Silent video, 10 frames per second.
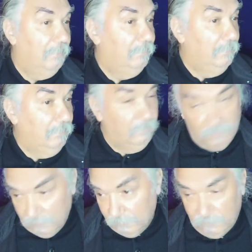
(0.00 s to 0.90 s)
the blues,
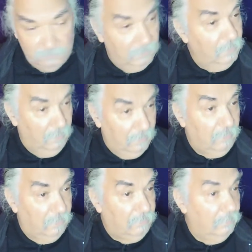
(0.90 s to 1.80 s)
which is
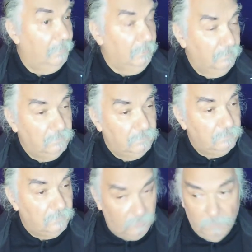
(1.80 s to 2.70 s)
human.
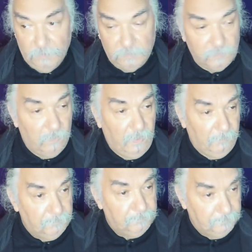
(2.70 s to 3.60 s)
It's human. It's great.
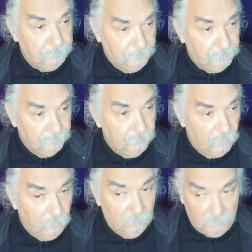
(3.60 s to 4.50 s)

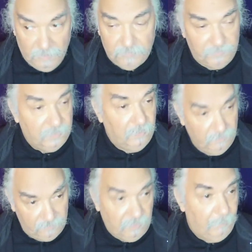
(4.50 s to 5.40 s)
It's good. It's
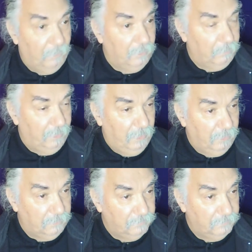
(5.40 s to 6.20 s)
necessary. Step on the path.